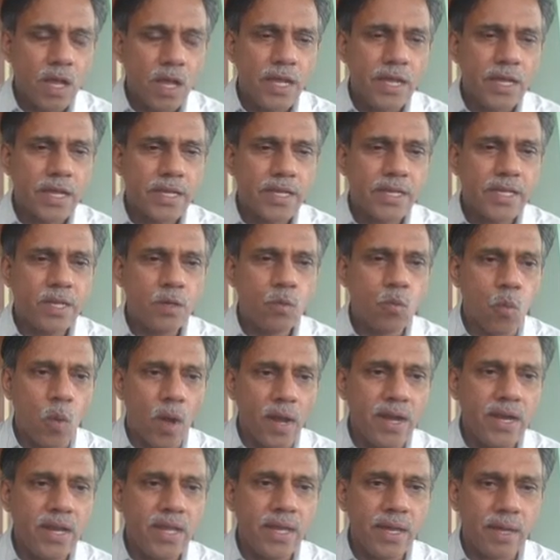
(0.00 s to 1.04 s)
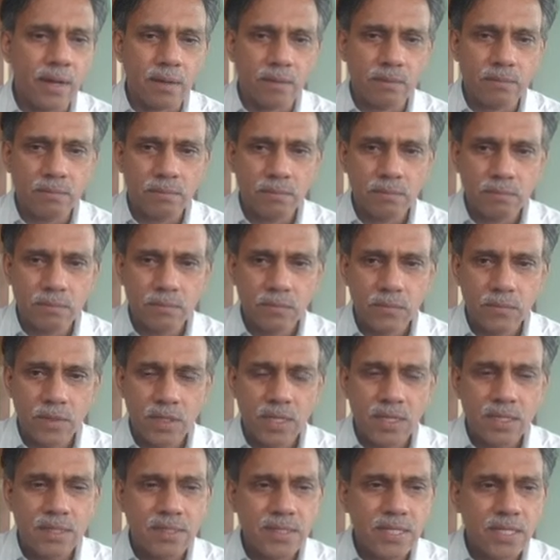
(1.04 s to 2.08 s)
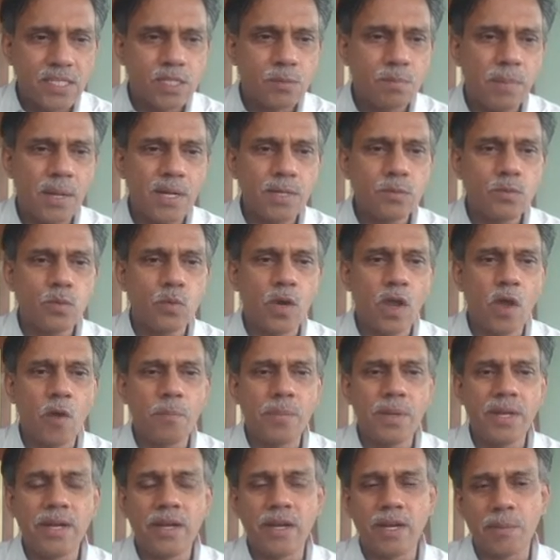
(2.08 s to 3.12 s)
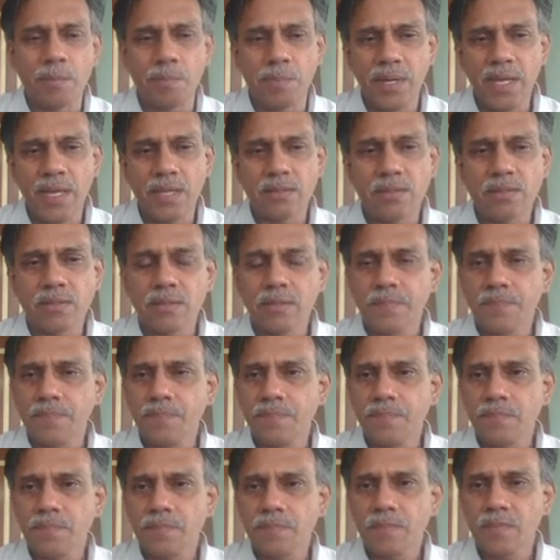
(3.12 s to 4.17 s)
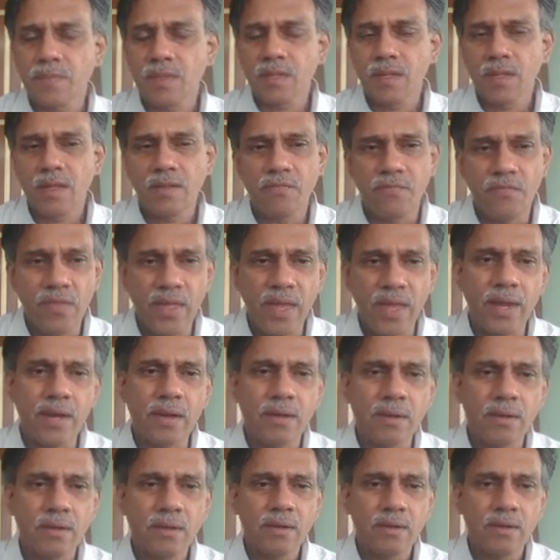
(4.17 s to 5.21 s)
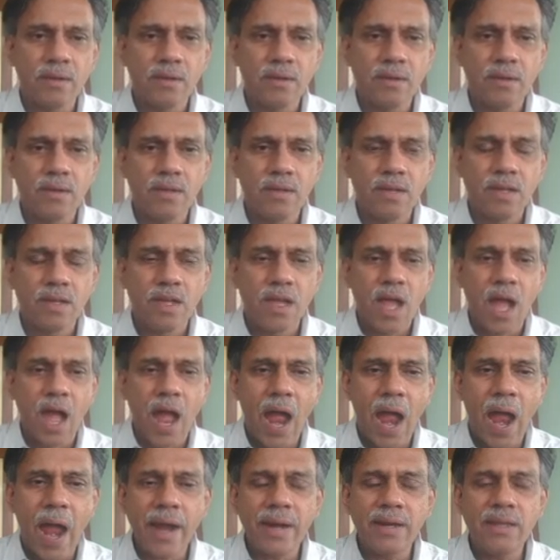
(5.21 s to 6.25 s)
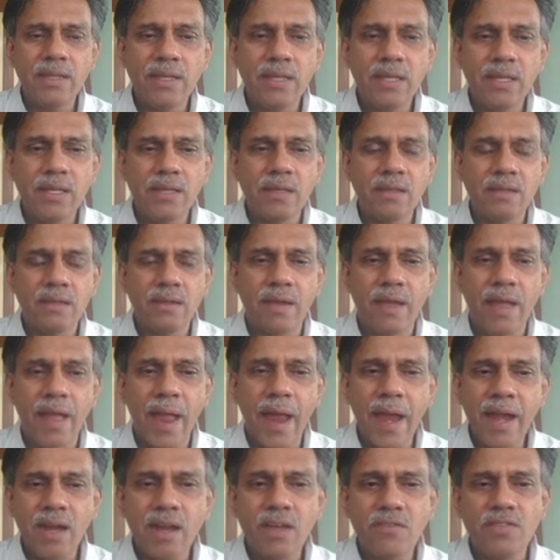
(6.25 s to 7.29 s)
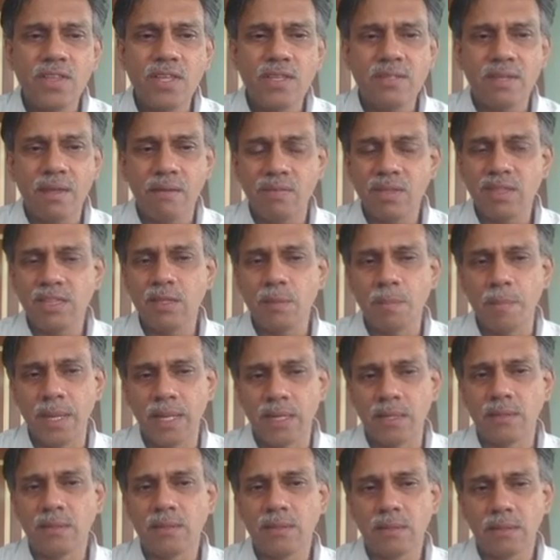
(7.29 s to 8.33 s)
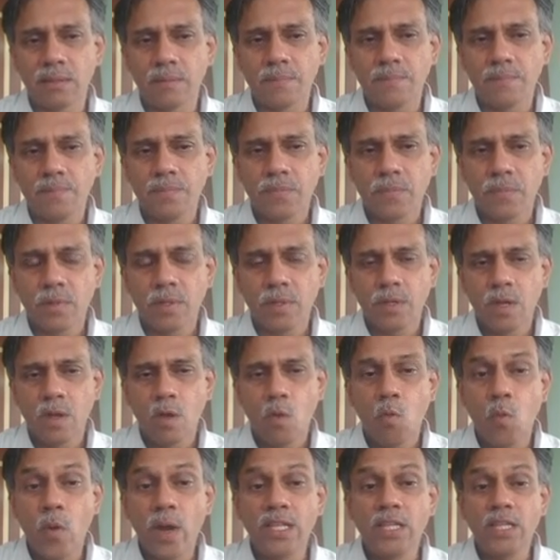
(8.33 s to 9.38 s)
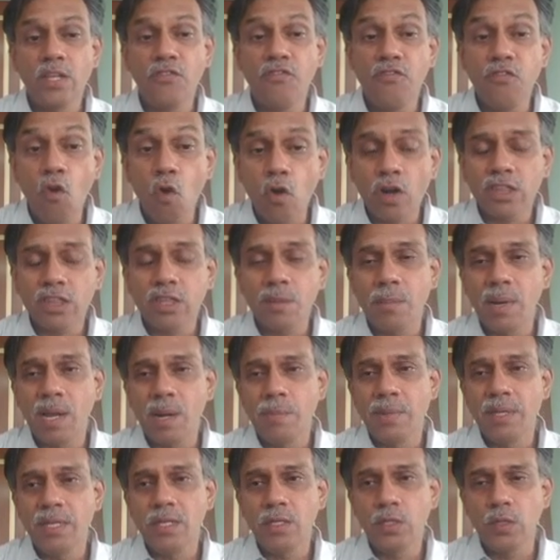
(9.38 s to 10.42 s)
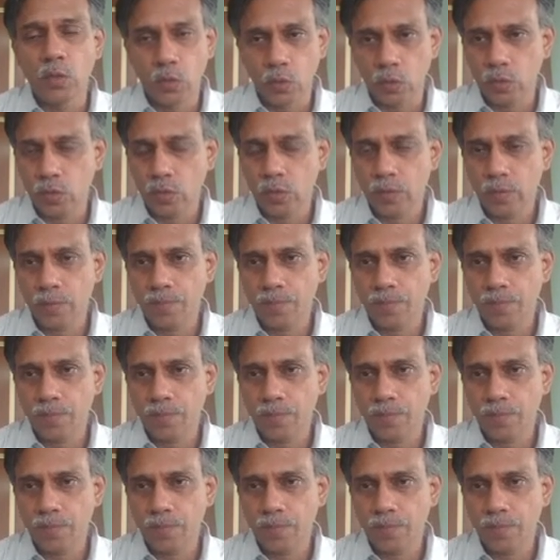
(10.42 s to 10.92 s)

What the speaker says: in 1 year 6 bulbs would have been replaced, then at the end of the 7th month, while the 4th bulb in use,